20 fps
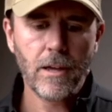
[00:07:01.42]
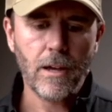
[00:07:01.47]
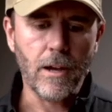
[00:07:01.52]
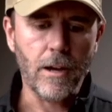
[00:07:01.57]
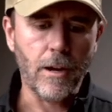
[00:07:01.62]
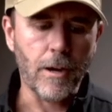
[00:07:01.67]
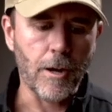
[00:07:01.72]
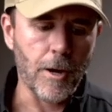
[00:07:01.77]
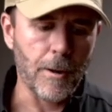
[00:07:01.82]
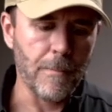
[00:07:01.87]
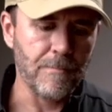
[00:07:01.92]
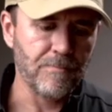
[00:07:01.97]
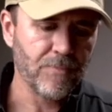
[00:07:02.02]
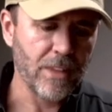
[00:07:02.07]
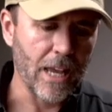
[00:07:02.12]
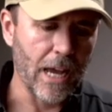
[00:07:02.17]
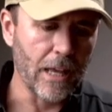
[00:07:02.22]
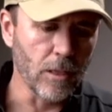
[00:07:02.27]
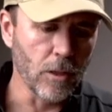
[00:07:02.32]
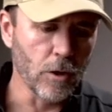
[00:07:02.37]
Um,
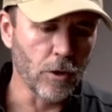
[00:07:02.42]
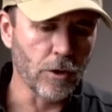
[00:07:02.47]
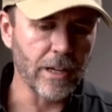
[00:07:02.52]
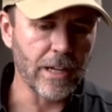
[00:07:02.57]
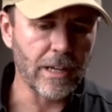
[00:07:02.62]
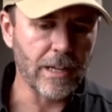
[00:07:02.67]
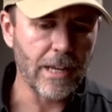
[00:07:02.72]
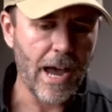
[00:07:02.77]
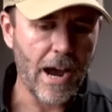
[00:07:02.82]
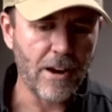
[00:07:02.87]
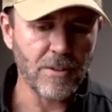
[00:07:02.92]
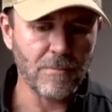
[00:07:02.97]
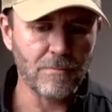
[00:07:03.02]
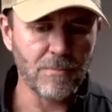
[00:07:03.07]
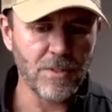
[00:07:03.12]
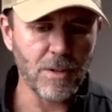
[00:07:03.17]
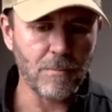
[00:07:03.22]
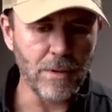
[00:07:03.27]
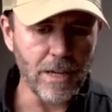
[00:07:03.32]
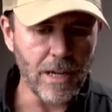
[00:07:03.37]
and learning how to,
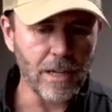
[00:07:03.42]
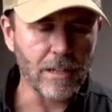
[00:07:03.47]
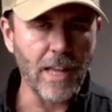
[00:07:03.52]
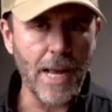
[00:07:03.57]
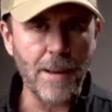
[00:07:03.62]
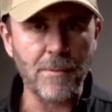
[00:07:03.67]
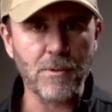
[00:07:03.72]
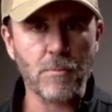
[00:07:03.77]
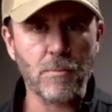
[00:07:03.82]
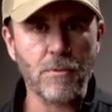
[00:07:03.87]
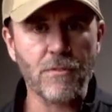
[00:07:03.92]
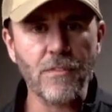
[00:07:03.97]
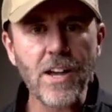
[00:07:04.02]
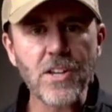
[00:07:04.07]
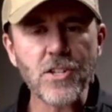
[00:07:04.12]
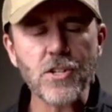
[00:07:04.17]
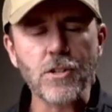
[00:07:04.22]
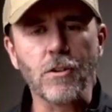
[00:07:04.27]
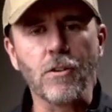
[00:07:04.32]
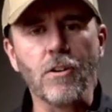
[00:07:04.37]
to be a claims
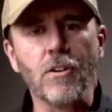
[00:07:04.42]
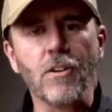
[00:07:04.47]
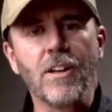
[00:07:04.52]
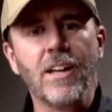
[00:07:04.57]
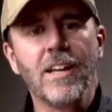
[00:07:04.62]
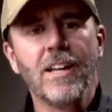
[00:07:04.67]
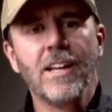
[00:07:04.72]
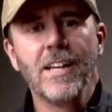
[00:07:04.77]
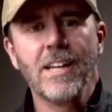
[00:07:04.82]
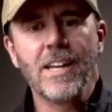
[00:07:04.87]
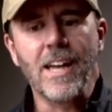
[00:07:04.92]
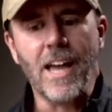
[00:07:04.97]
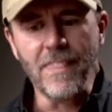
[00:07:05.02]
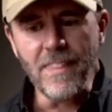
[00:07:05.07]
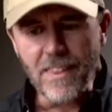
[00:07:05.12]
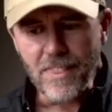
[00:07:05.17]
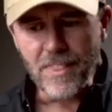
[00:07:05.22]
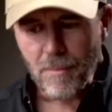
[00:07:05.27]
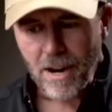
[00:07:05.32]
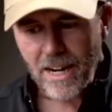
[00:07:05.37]
professional.
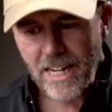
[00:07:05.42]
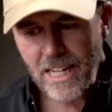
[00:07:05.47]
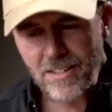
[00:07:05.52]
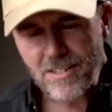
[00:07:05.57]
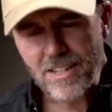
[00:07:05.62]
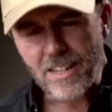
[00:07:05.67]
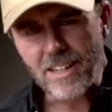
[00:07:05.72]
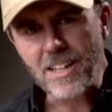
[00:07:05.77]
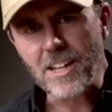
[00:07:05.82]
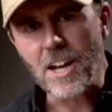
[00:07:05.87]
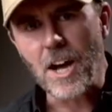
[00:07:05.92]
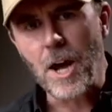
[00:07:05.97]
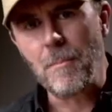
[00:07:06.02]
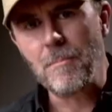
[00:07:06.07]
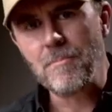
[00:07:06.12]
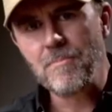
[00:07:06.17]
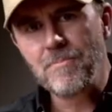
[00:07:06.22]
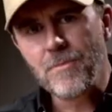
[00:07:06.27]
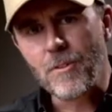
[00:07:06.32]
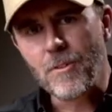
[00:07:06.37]
And then the money is going to
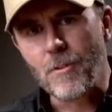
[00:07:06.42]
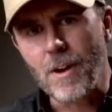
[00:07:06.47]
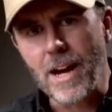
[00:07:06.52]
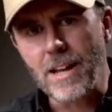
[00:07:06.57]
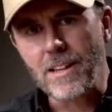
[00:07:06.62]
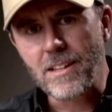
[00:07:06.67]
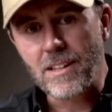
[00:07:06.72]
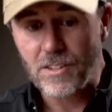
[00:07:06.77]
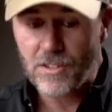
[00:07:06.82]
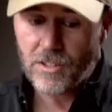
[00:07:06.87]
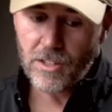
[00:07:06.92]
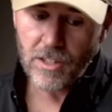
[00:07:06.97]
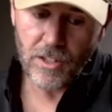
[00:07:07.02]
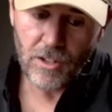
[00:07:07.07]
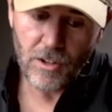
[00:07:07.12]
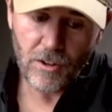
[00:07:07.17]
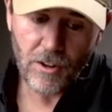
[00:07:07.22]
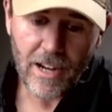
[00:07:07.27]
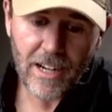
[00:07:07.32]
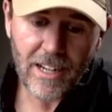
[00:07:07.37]
come, right? Because
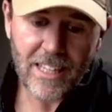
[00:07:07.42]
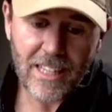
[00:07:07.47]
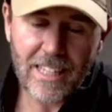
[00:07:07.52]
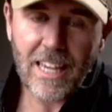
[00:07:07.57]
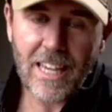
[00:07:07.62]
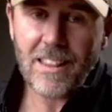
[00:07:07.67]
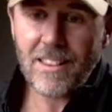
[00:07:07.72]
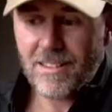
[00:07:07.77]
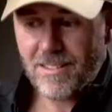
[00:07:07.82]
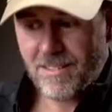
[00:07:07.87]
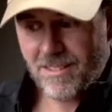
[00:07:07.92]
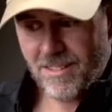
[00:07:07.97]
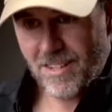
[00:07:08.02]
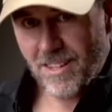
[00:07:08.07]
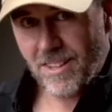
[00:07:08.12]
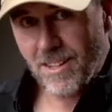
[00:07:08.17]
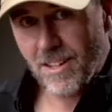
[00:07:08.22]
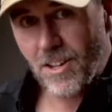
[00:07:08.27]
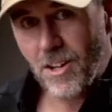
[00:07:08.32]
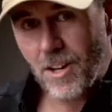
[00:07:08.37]
you're not going to get
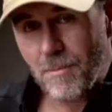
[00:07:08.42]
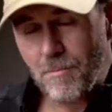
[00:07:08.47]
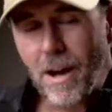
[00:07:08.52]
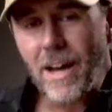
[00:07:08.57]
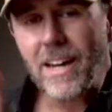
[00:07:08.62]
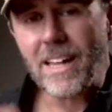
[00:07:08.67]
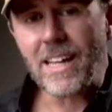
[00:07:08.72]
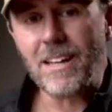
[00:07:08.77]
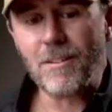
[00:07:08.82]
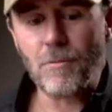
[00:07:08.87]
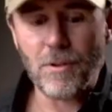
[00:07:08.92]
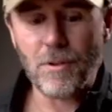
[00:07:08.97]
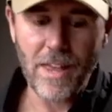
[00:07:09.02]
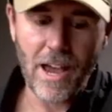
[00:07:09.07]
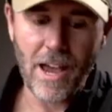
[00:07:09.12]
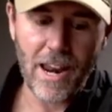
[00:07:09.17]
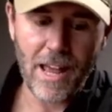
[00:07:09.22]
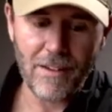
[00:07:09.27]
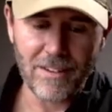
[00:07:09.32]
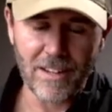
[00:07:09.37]
to the good money
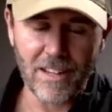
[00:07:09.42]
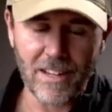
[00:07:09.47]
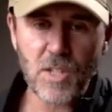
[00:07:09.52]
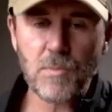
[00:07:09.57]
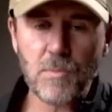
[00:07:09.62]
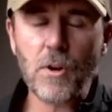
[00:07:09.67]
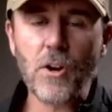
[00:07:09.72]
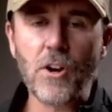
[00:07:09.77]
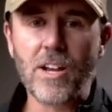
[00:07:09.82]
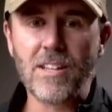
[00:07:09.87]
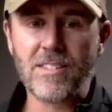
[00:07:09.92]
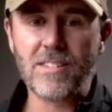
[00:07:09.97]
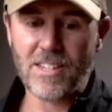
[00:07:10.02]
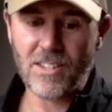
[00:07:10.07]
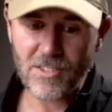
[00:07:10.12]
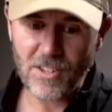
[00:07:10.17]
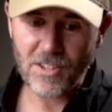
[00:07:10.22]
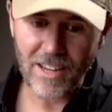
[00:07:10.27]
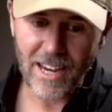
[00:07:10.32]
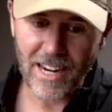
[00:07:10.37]
without having experience. And
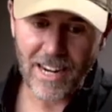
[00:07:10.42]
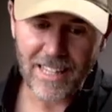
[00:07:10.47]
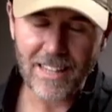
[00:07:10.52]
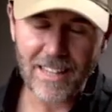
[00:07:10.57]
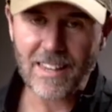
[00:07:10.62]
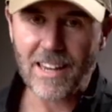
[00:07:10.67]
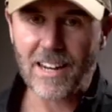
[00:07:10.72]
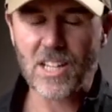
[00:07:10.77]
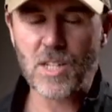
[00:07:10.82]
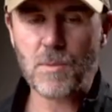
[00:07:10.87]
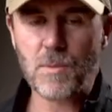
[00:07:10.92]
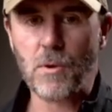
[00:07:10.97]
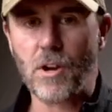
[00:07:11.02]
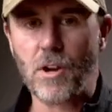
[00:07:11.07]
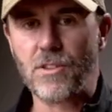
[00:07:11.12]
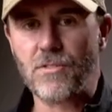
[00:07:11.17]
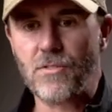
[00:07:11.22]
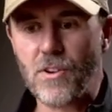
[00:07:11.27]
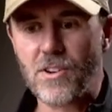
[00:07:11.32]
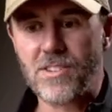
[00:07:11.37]
you, so you got to get that
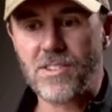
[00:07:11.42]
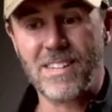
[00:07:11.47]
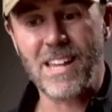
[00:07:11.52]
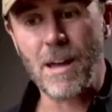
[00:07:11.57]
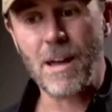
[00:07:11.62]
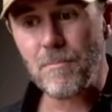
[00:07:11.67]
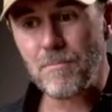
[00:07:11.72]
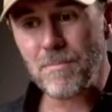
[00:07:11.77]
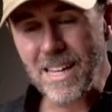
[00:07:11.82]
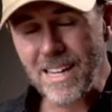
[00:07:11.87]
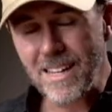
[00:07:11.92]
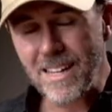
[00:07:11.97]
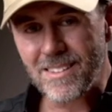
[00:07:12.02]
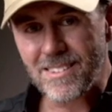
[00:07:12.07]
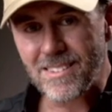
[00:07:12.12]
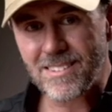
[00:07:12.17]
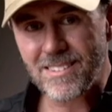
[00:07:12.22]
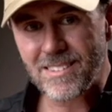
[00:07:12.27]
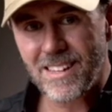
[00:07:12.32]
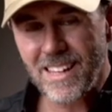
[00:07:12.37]
experience first. And that
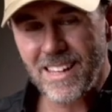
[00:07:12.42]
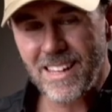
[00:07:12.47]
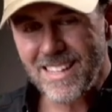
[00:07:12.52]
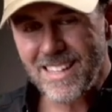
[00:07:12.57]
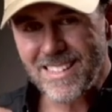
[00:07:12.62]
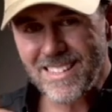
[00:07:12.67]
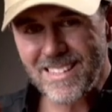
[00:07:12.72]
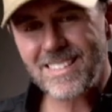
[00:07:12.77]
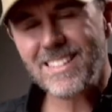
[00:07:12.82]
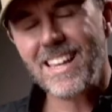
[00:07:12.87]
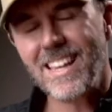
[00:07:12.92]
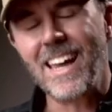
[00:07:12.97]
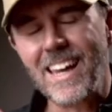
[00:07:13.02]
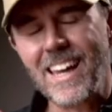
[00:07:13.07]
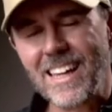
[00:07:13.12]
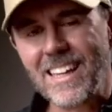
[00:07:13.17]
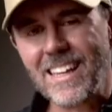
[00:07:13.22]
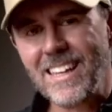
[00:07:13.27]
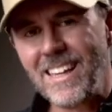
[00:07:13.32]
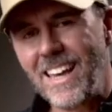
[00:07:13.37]
means
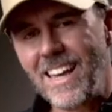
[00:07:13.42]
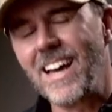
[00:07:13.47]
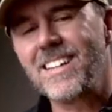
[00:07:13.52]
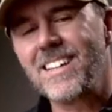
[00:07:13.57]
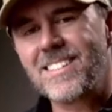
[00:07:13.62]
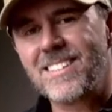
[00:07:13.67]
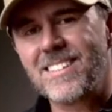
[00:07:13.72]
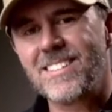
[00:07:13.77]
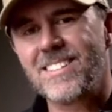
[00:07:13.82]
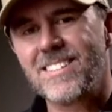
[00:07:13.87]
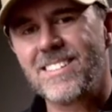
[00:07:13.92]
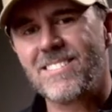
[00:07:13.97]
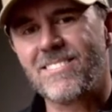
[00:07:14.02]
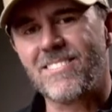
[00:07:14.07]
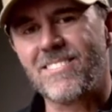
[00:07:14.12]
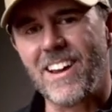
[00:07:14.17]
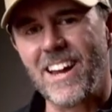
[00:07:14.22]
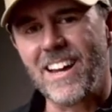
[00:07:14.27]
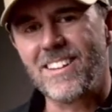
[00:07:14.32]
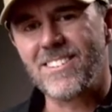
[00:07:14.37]
saying yes,
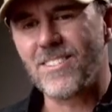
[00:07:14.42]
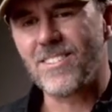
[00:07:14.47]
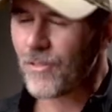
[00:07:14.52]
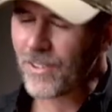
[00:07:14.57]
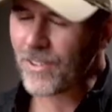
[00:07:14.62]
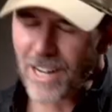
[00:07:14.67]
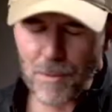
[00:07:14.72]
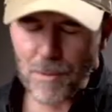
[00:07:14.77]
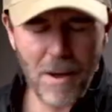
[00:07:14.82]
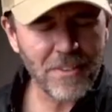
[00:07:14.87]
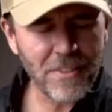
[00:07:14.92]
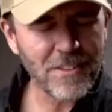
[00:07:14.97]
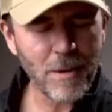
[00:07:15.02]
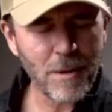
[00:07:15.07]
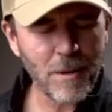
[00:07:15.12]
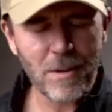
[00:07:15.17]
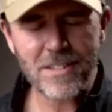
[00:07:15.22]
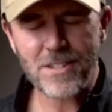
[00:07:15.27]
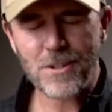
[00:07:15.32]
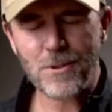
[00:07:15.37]
right? So forget about the
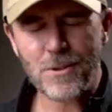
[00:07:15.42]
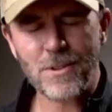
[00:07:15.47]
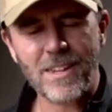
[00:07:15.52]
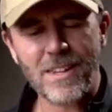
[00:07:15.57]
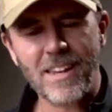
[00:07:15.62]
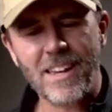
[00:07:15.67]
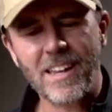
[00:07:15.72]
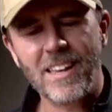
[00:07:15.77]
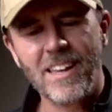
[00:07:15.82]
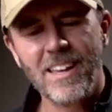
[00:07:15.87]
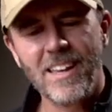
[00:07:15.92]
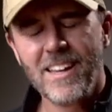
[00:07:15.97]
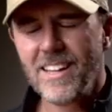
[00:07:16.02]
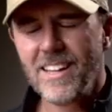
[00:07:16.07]
W 2 thing,